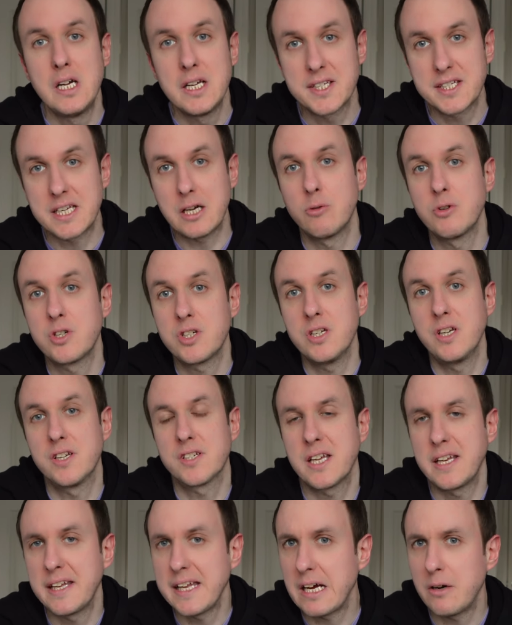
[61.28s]

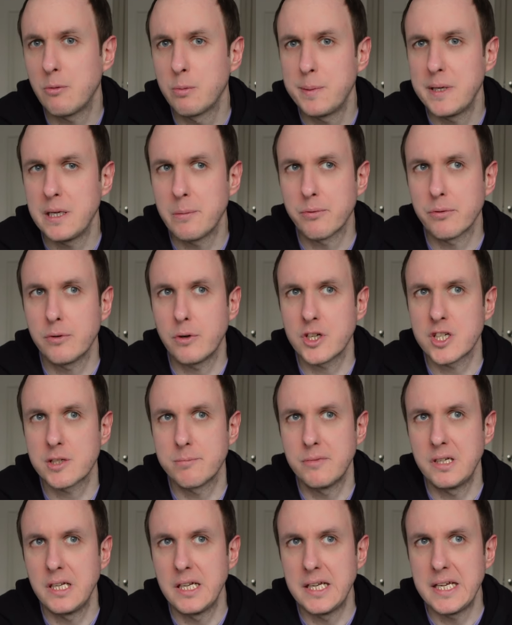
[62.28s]
Celsius, and that would be
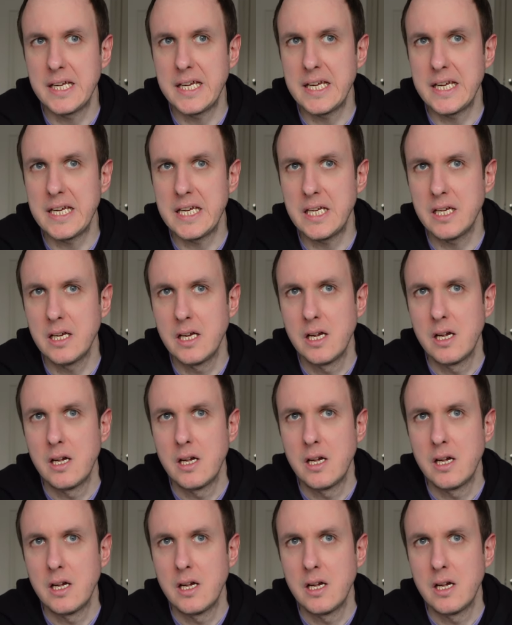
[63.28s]
approximately